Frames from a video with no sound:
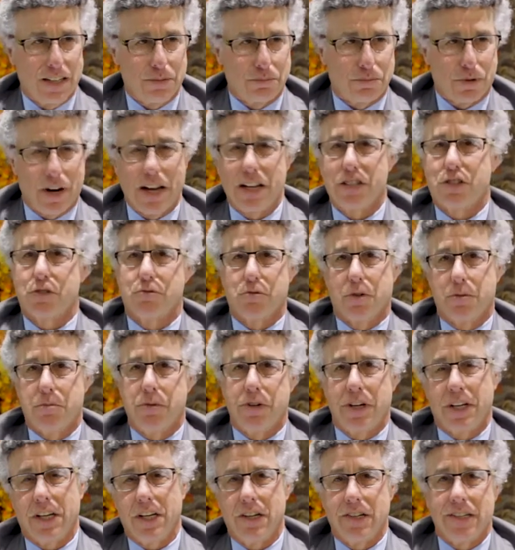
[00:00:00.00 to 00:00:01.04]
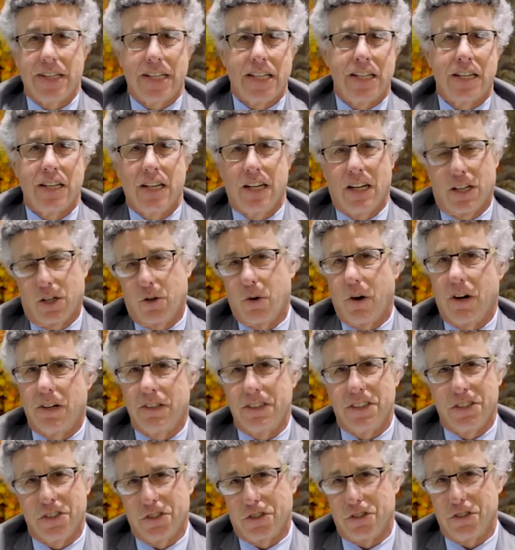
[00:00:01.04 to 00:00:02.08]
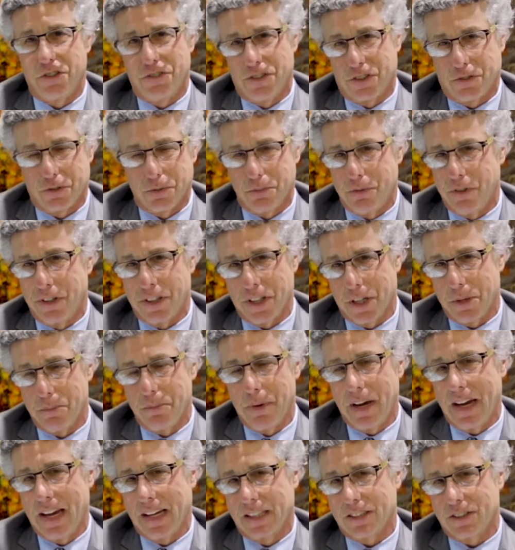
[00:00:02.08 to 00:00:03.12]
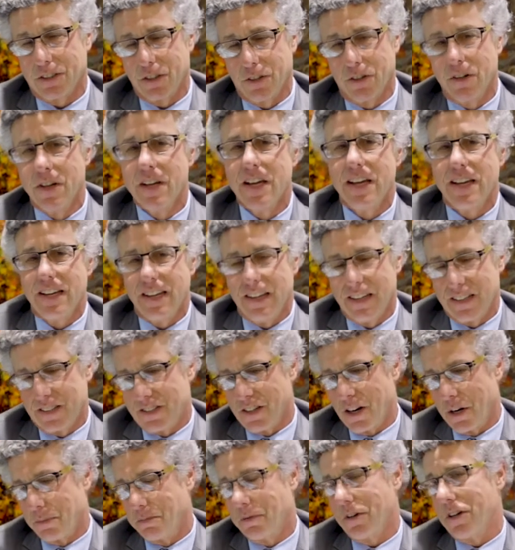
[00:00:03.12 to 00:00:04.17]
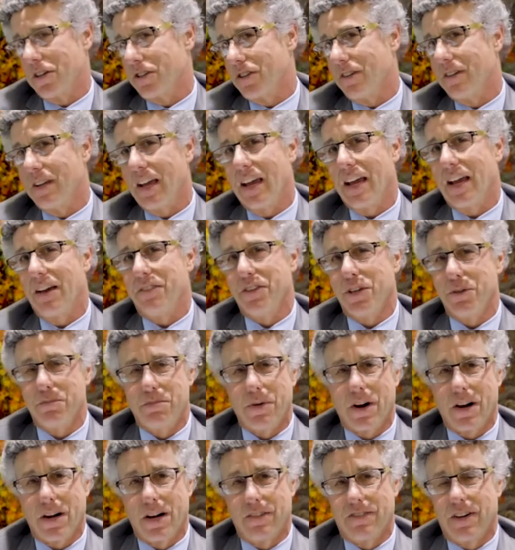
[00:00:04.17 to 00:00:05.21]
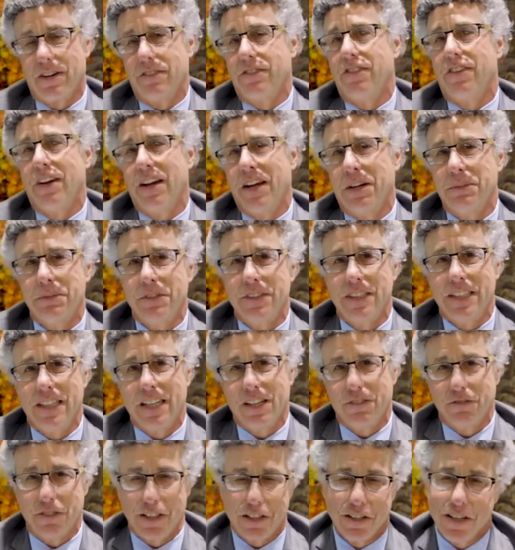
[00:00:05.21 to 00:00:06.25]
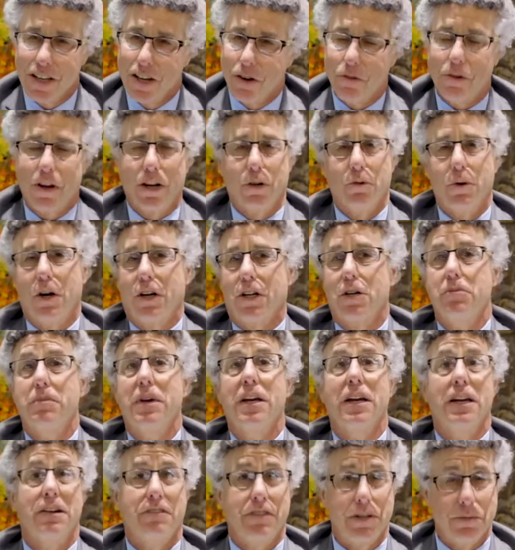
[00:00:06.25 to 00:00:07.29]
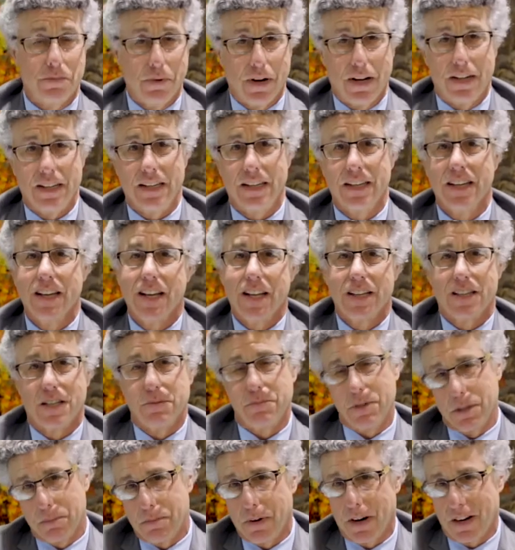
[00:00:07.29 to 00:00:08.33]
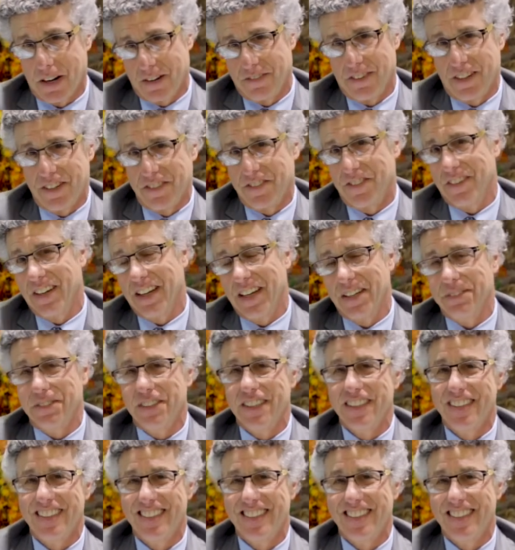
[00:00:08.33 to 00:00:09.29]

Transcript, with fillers: prices will bring you in, and our quality and service will bring you back. So it's our pleasure to have you part of our family, and we want to welcome everybody to be part of our family.